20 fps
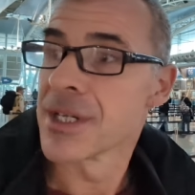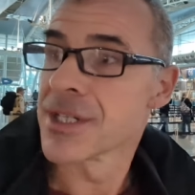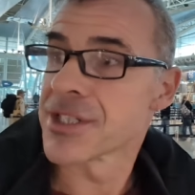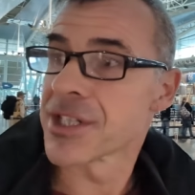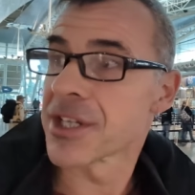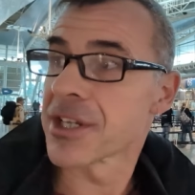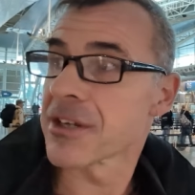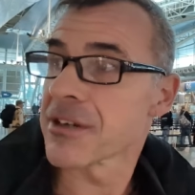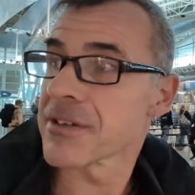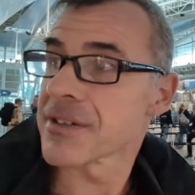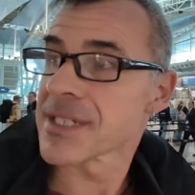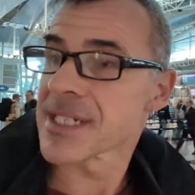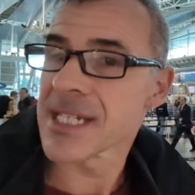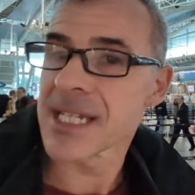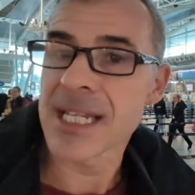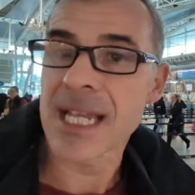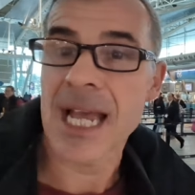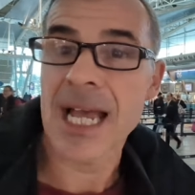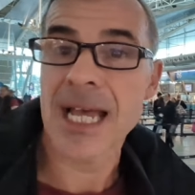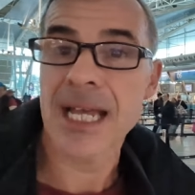
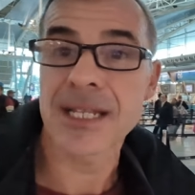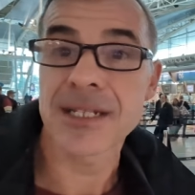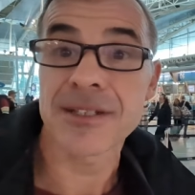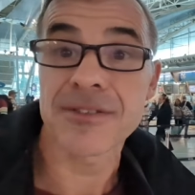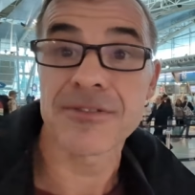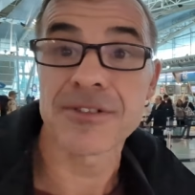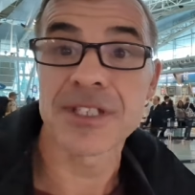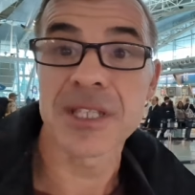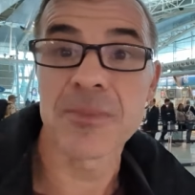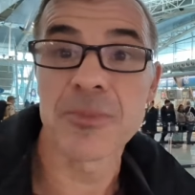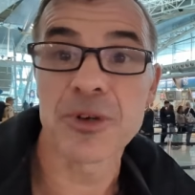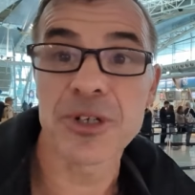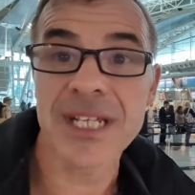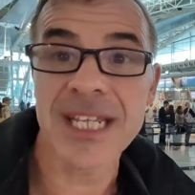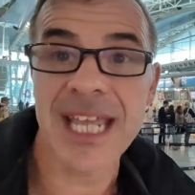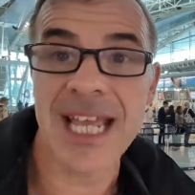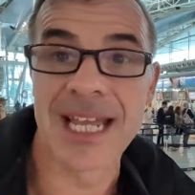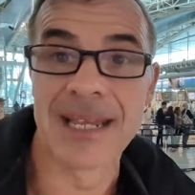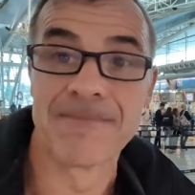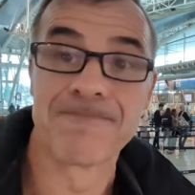security and through to the
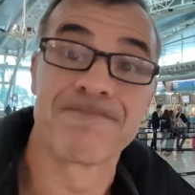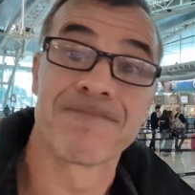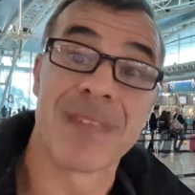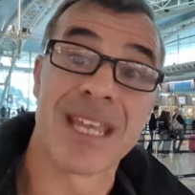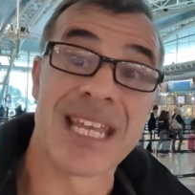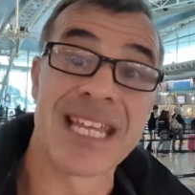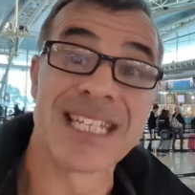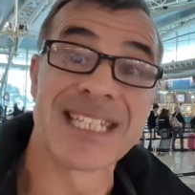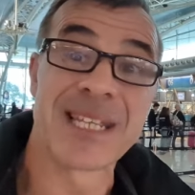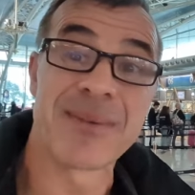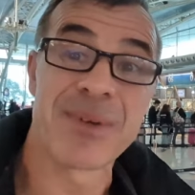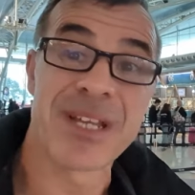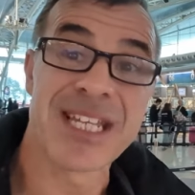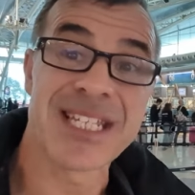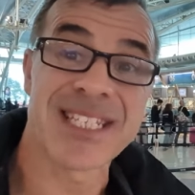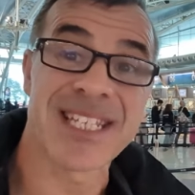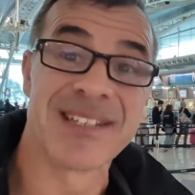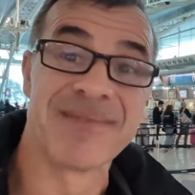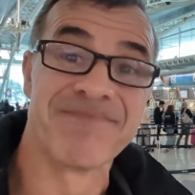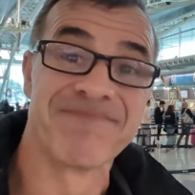boarding gate. Easy
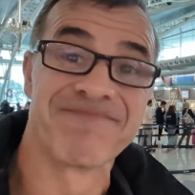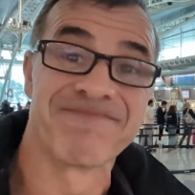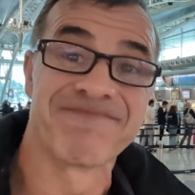peasy.